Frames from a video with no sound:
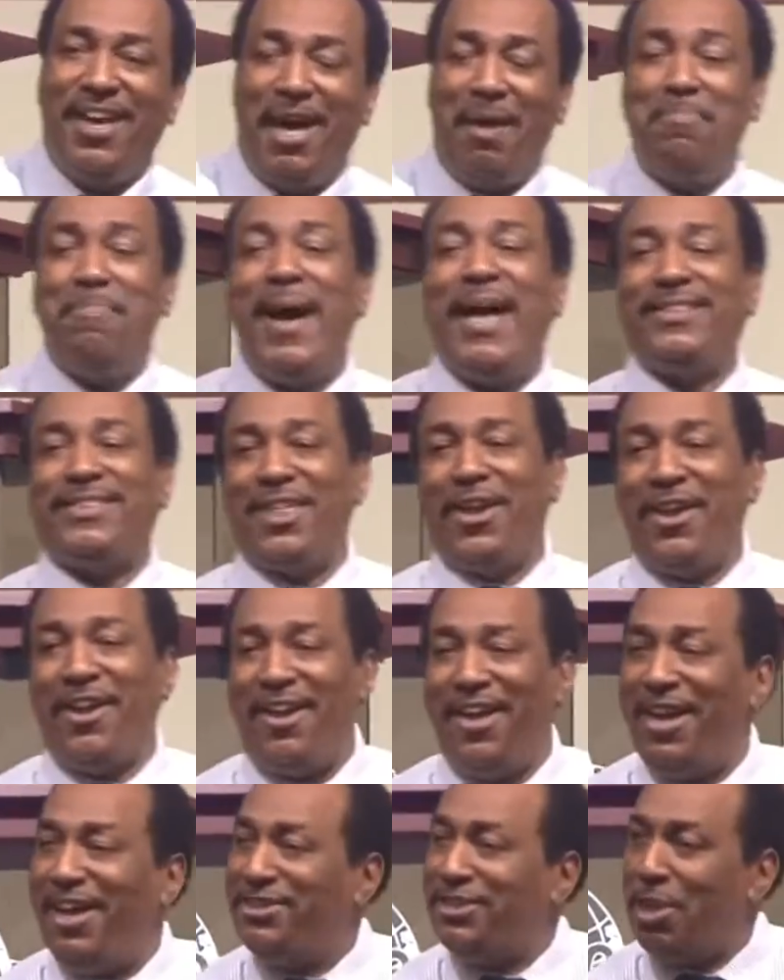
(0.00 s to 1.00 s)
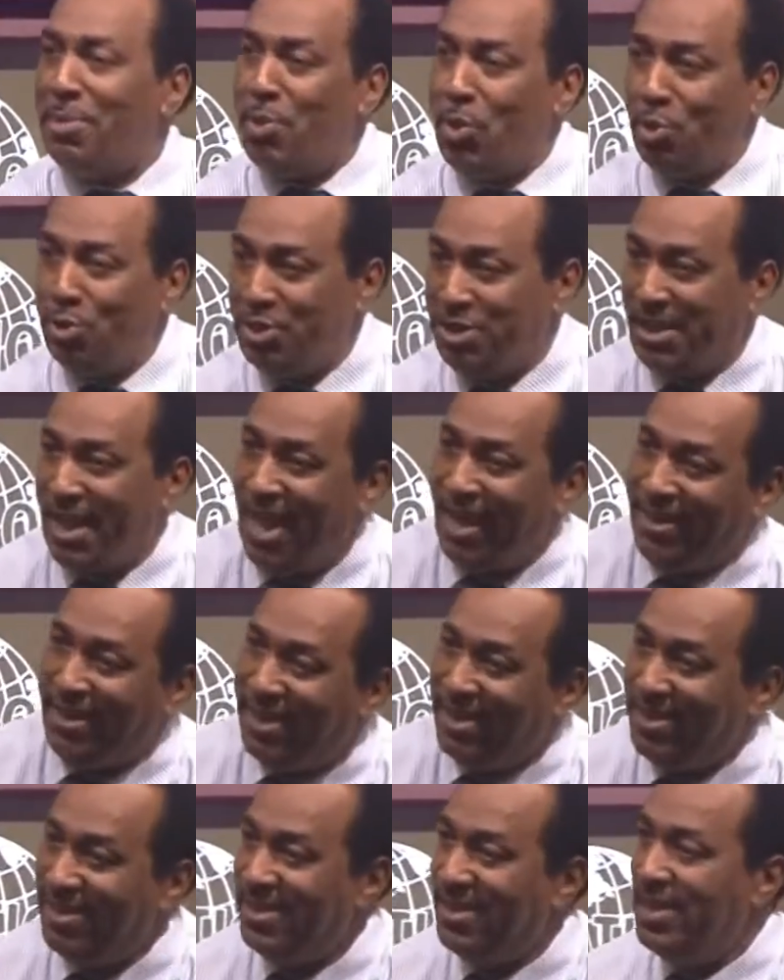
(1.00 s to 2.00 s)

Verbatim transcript: I'm about there. Hantaboshaya.